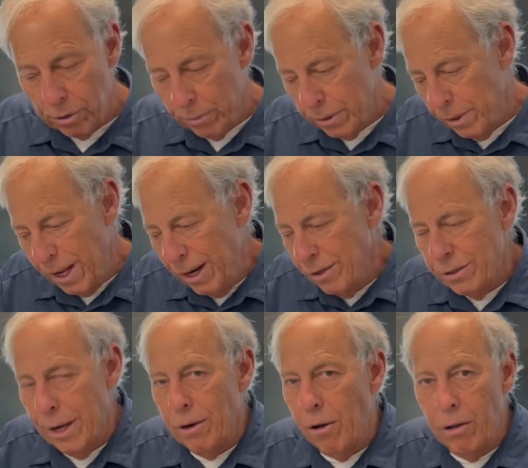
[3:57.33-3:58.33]
And
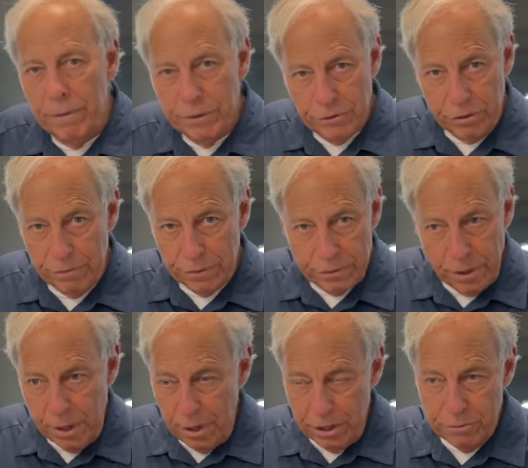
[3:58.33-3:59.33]
inside all these servers
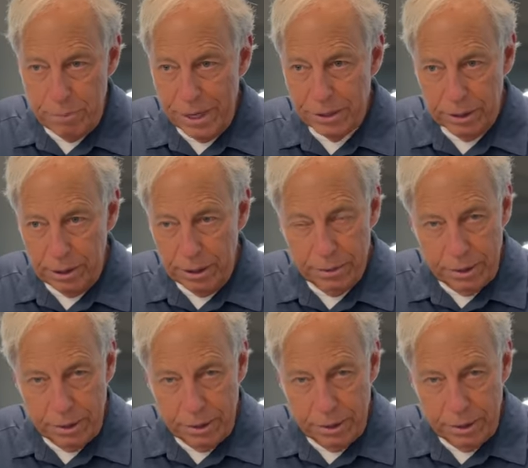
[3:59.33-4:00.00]
is basically